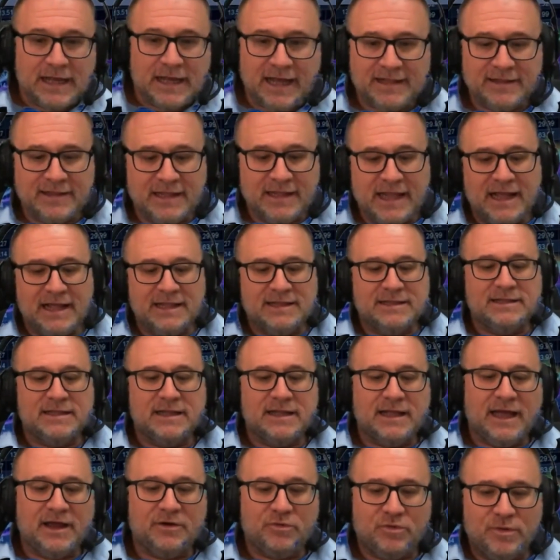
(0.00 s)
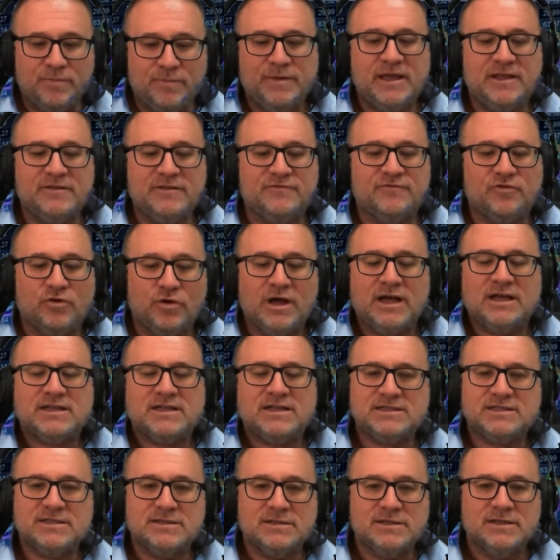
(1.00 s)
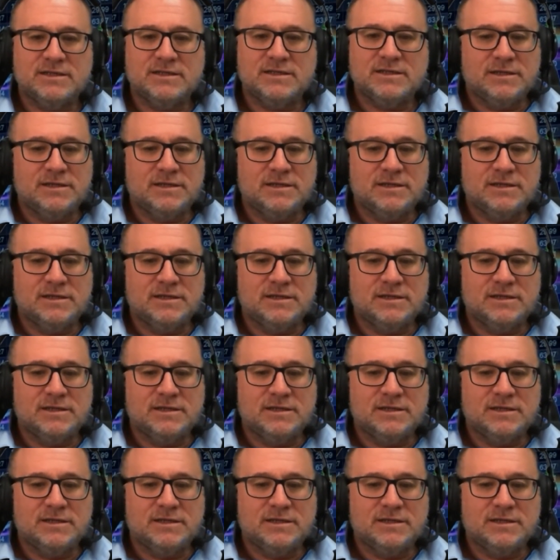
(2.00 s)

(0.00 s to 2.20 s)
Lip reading: And I repeat, for us,